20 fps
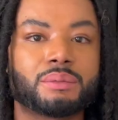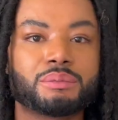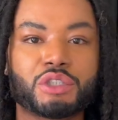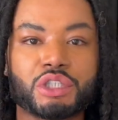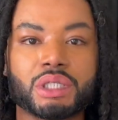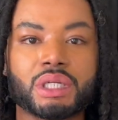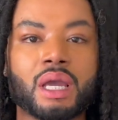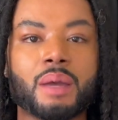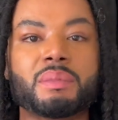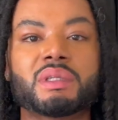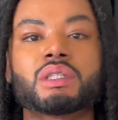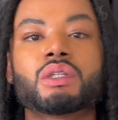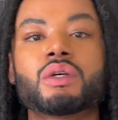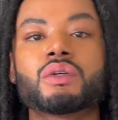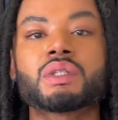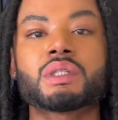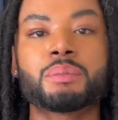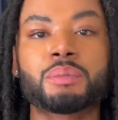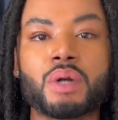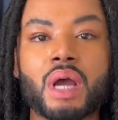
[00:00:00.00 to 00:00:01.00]
should come as no
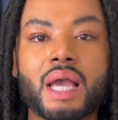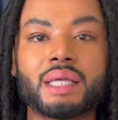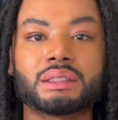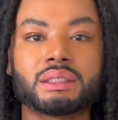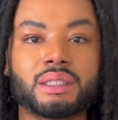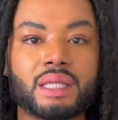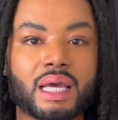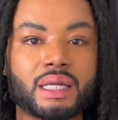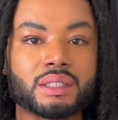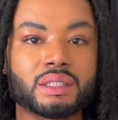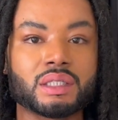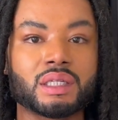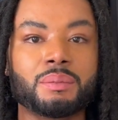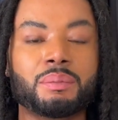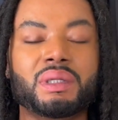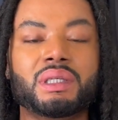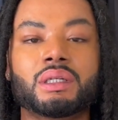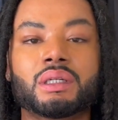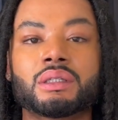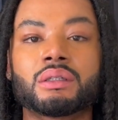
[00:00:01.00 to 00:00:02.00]
surprise, and that is going to
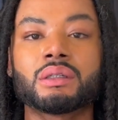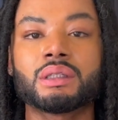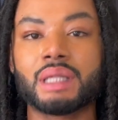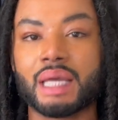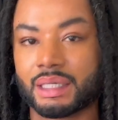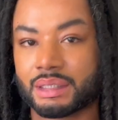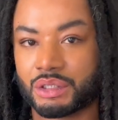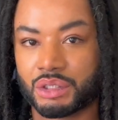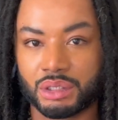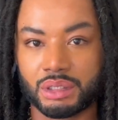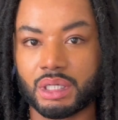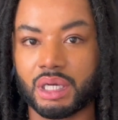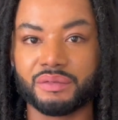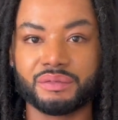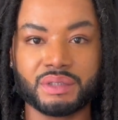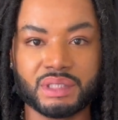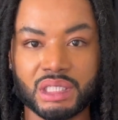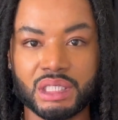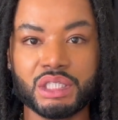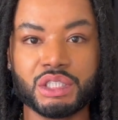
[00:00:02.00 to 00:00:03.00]
be your collection
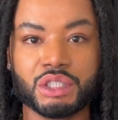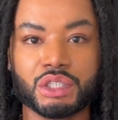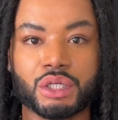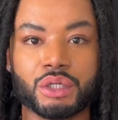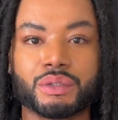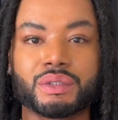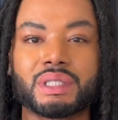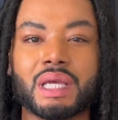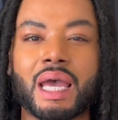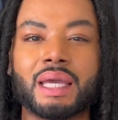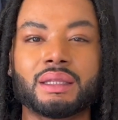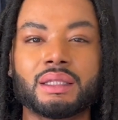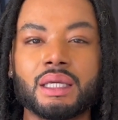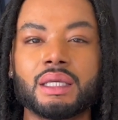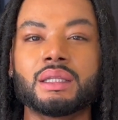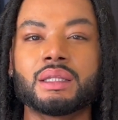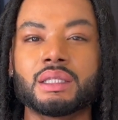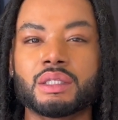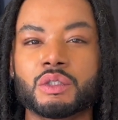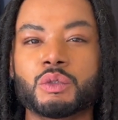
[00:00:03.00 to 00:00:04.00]
of t-shirts. I
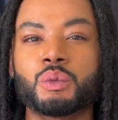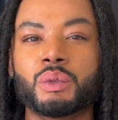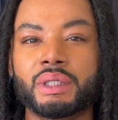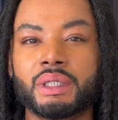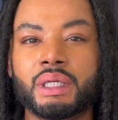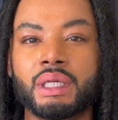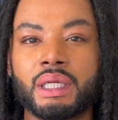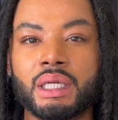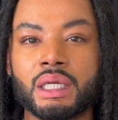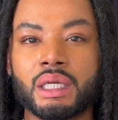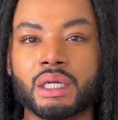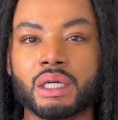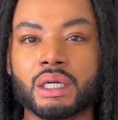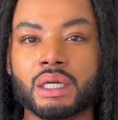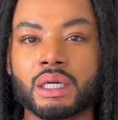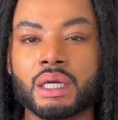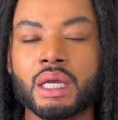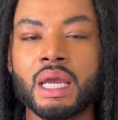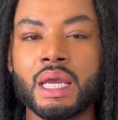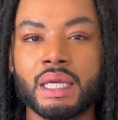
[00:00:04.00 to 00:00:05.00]
think this one
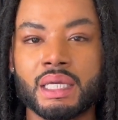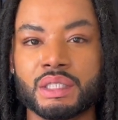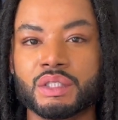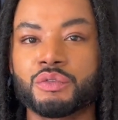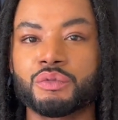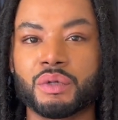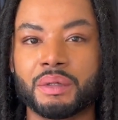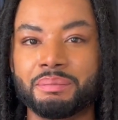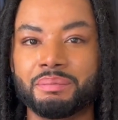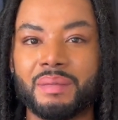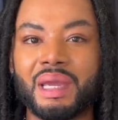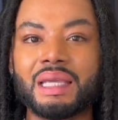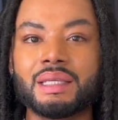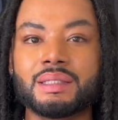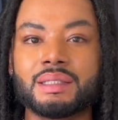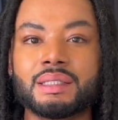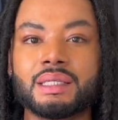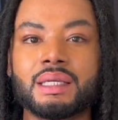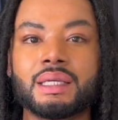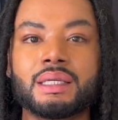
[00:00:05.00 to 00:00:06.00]
here is from
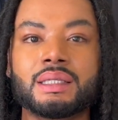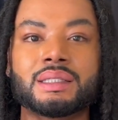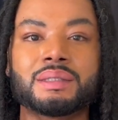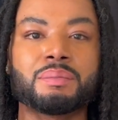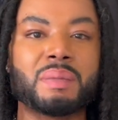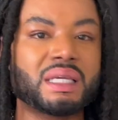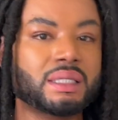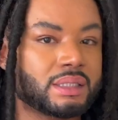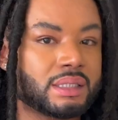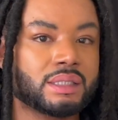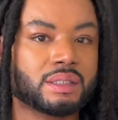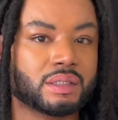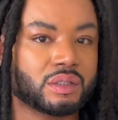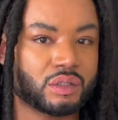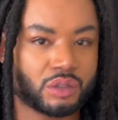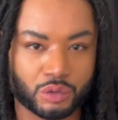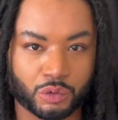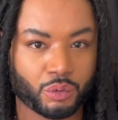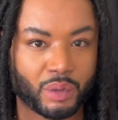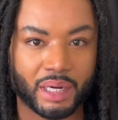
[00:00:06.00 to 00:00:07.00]
Macy's. Macy's is
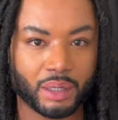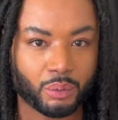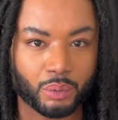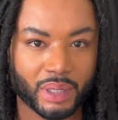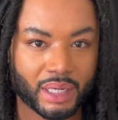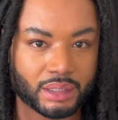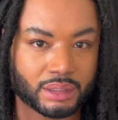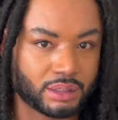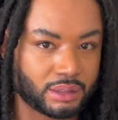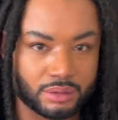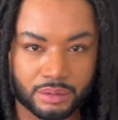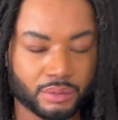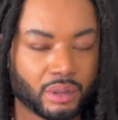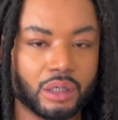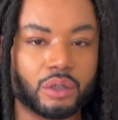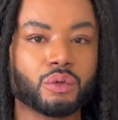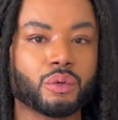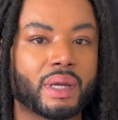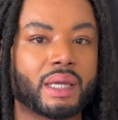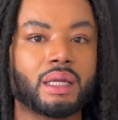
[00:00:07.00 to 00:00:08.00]
a
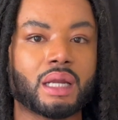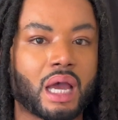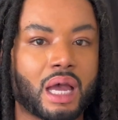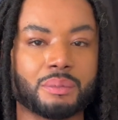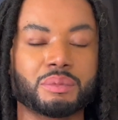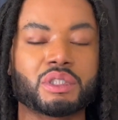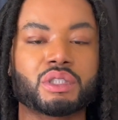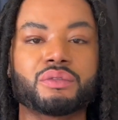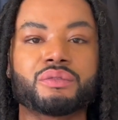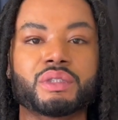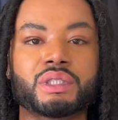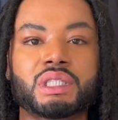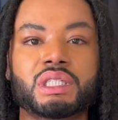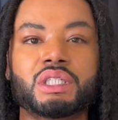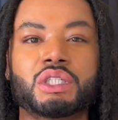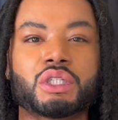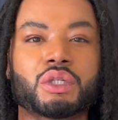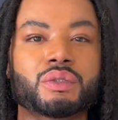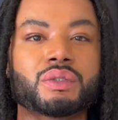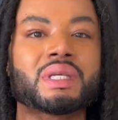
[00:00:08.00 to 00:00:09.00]
great option for
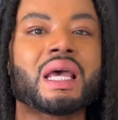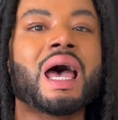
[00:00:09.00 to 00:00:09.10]
t-shirts.